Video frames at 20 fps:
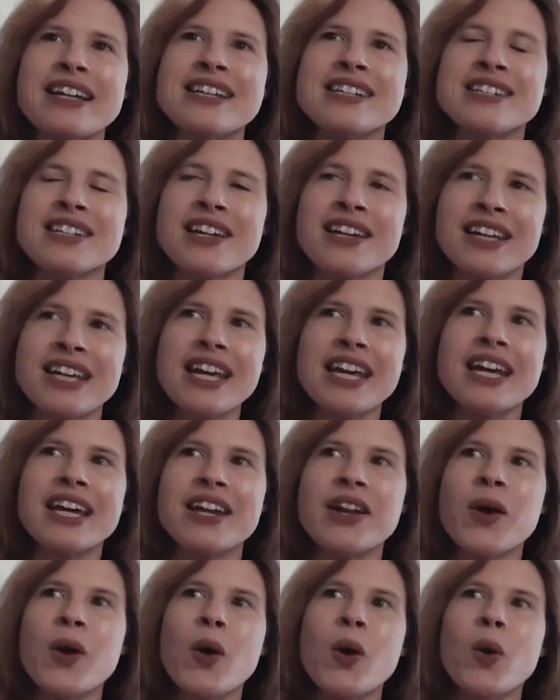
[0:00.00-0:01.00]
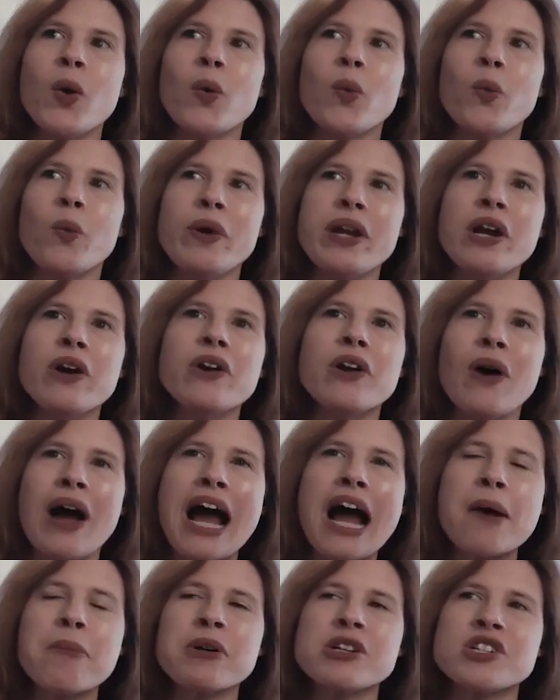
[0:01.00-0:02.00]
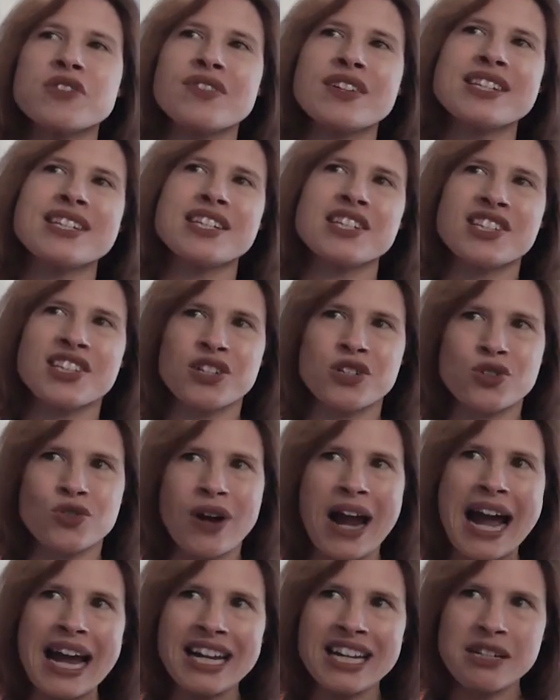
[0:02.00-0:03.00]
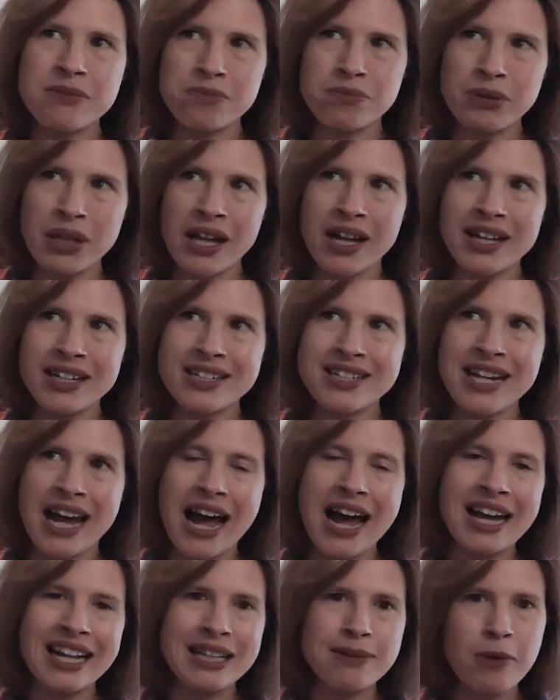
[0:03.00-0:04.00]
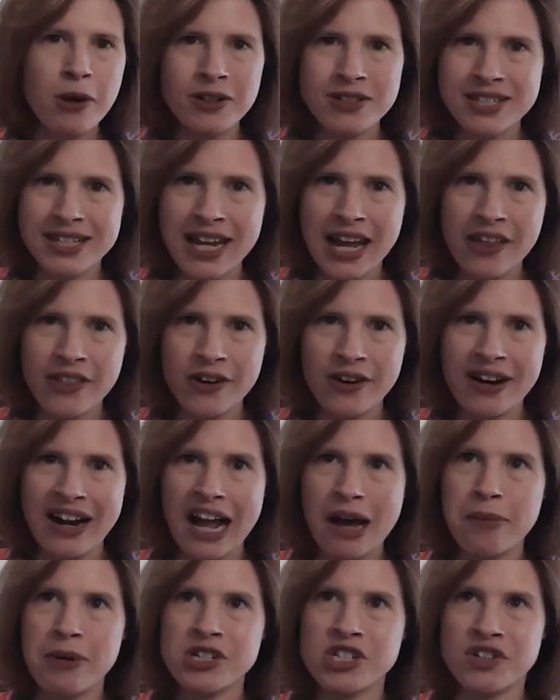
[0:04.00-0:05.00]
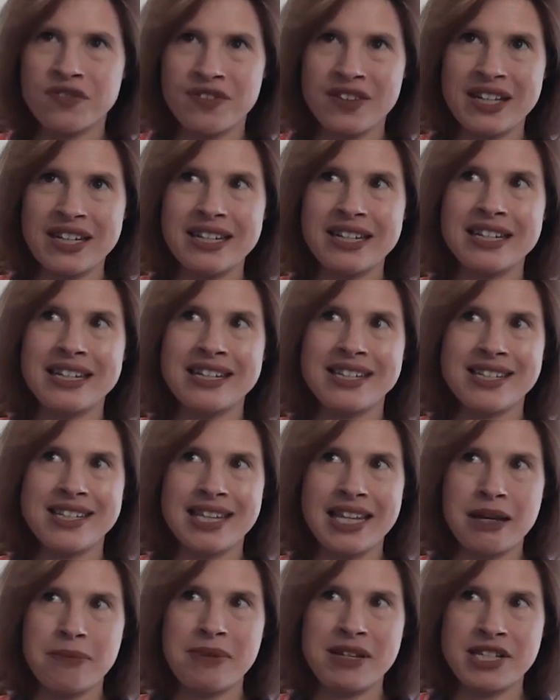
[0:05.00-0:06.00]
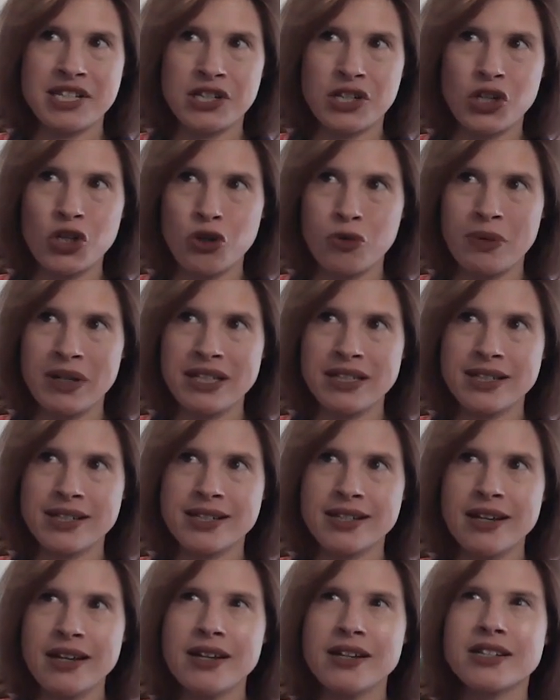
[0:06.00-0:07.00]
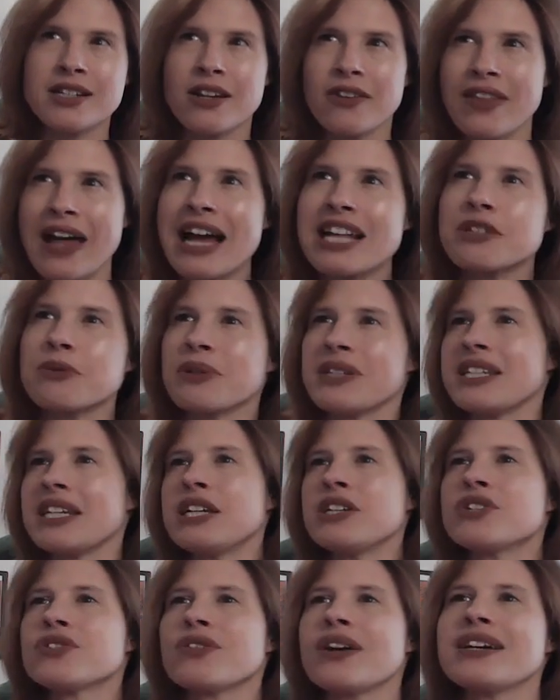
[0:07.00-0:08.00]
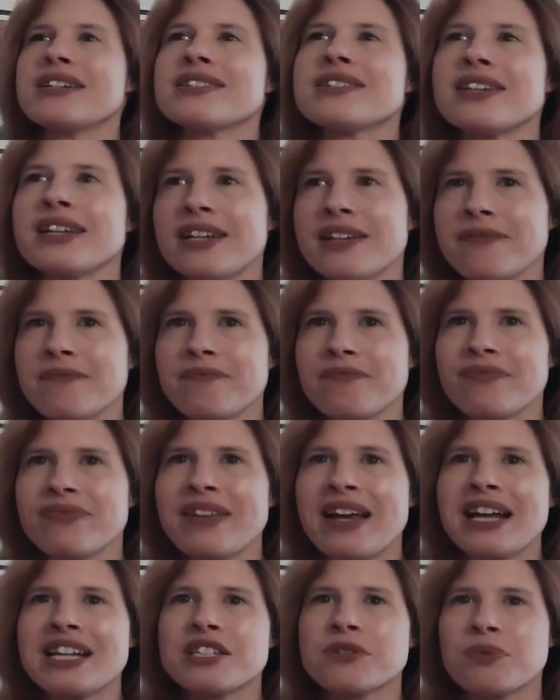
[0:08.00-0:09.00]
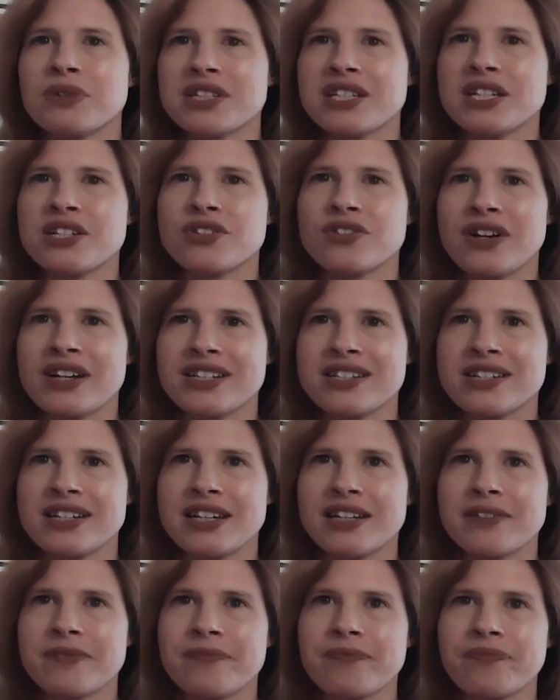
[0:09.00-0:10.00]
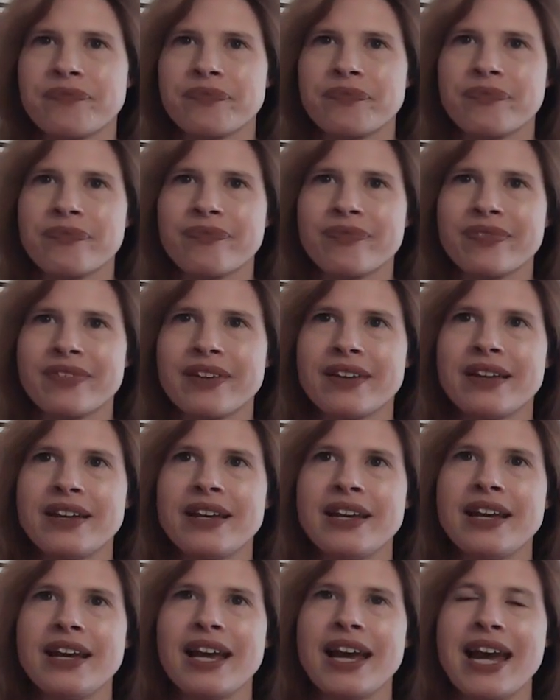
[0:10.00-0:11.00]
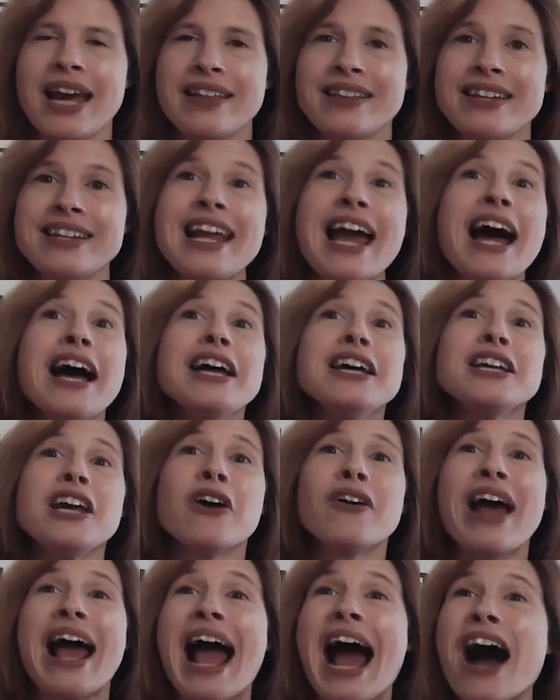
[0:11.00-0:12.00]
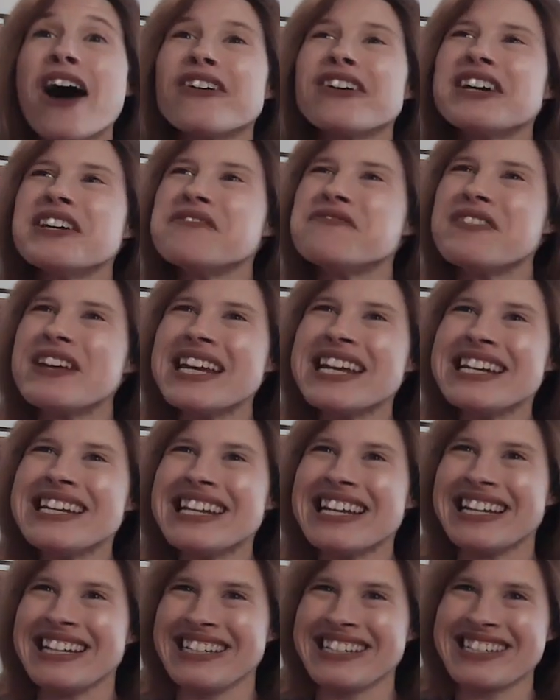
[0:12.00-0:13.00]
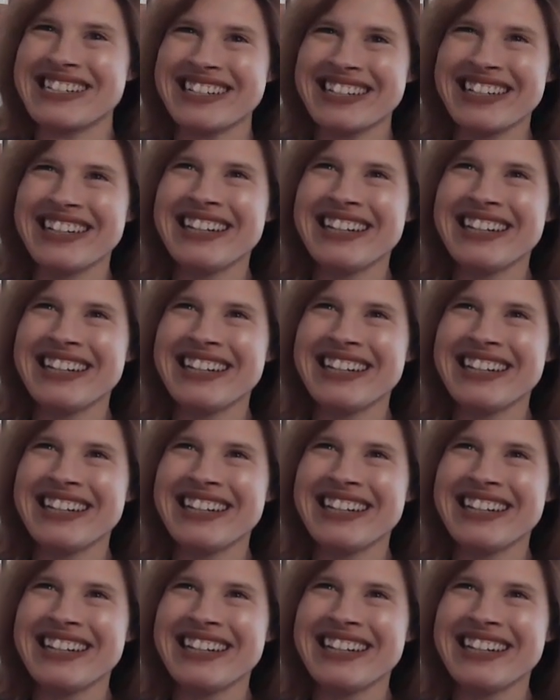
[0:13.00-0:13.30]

it is again, we don't know how much of this is the dragon blood tying them all together and how much of it is them as humans. So that's what's interesting. That's what's interesting. And then yeah, Yona, how convenient.